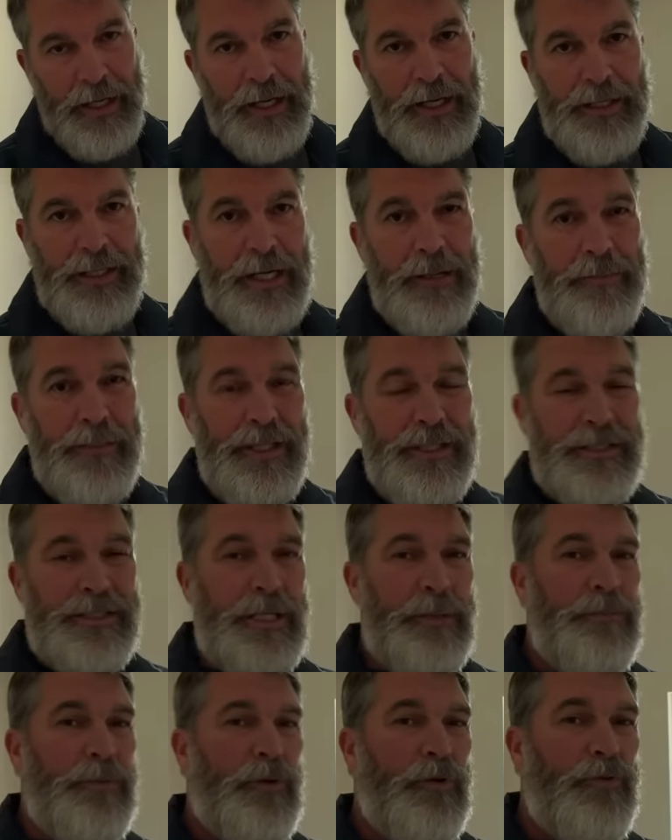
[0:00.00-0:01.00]
and that means
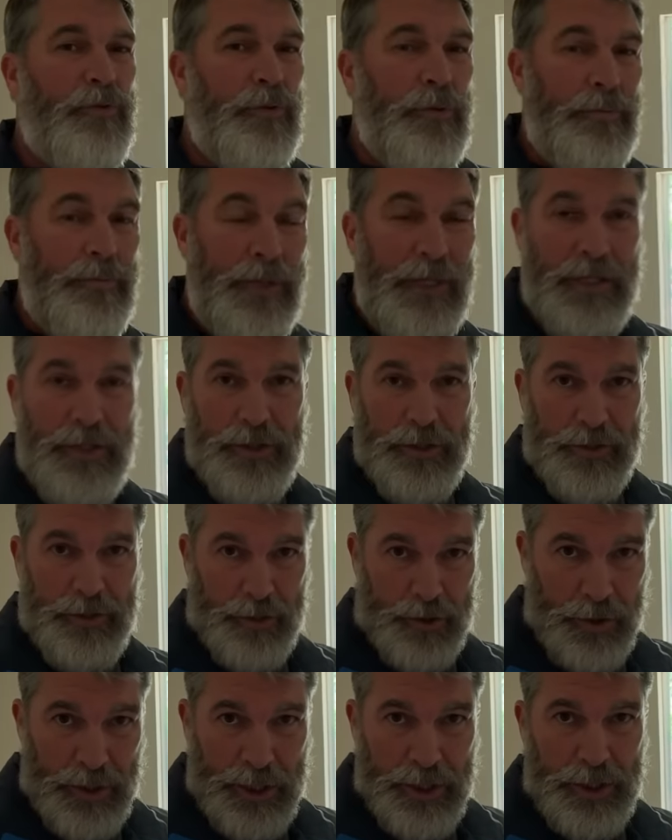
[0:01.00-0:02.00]
they pull from
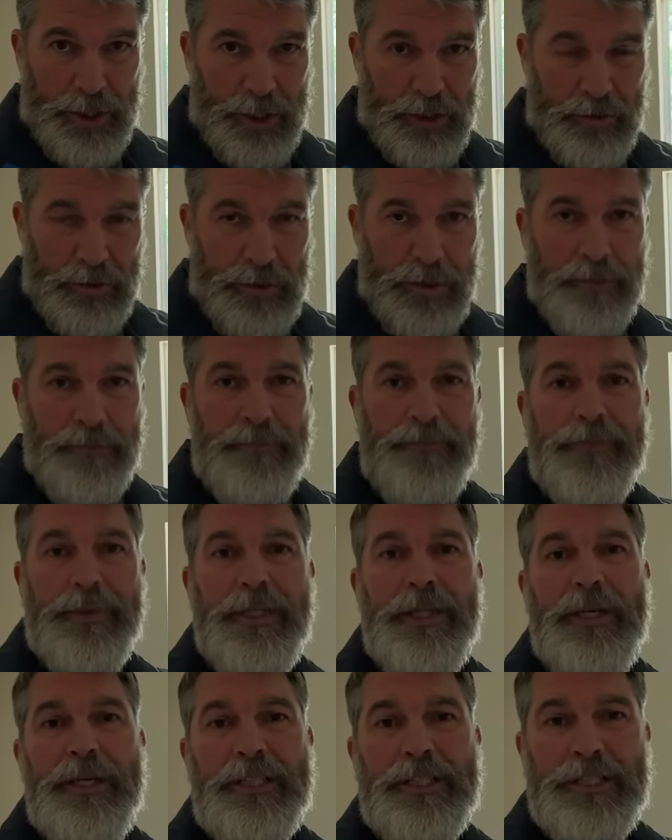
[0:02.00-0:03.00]
TransUnion,
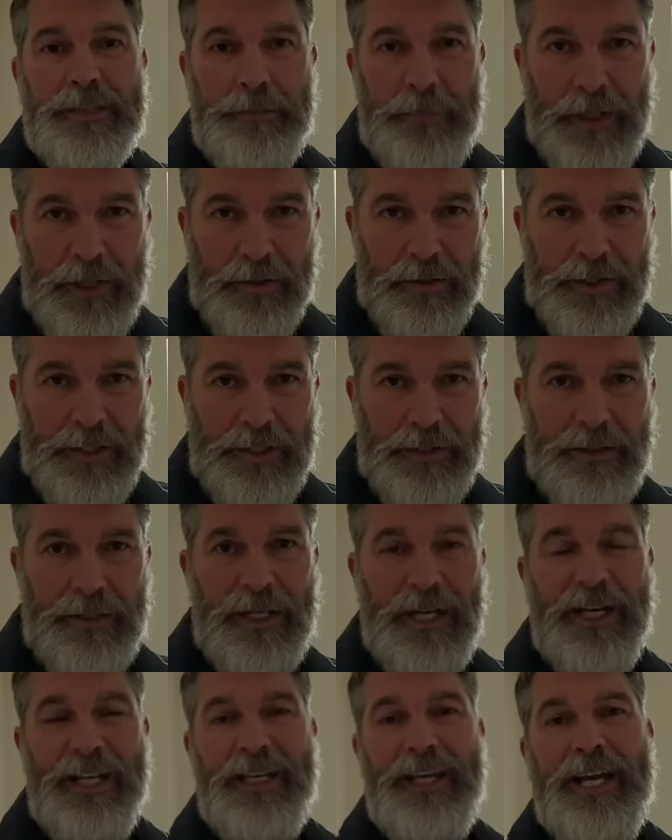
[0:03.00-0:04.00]
Experian,
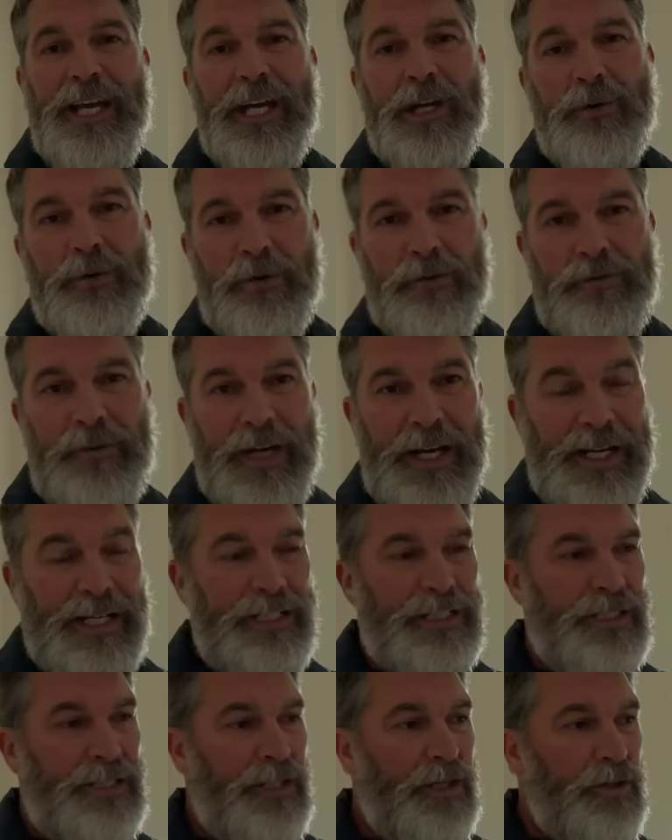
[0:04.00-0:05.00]
and
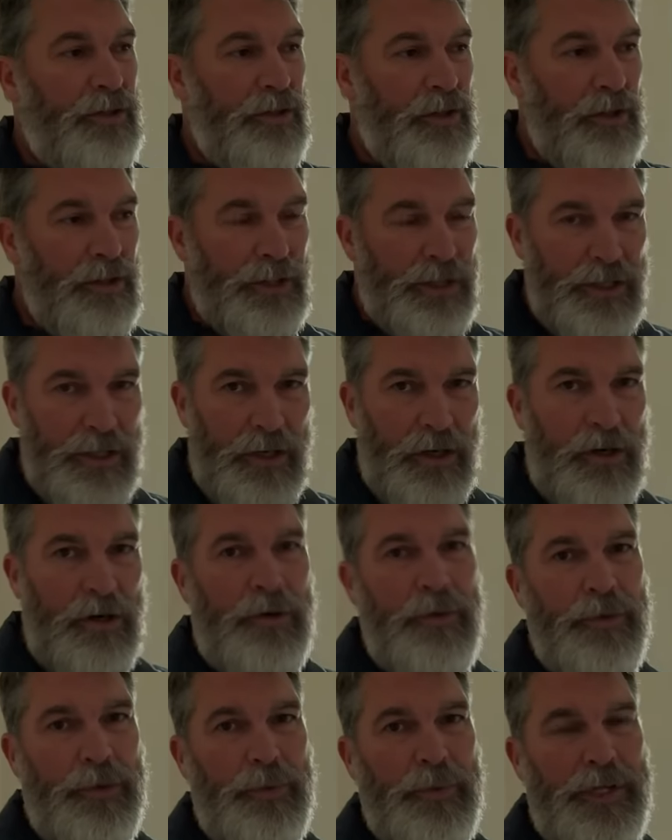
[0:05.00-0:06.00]
Equifax, and they're gonna look at
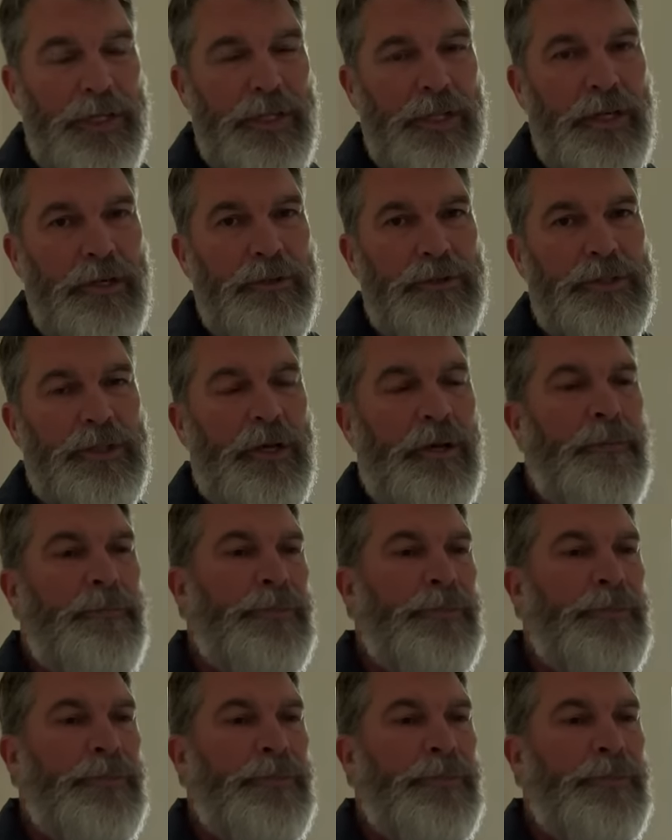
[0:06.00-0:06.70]
all three of those.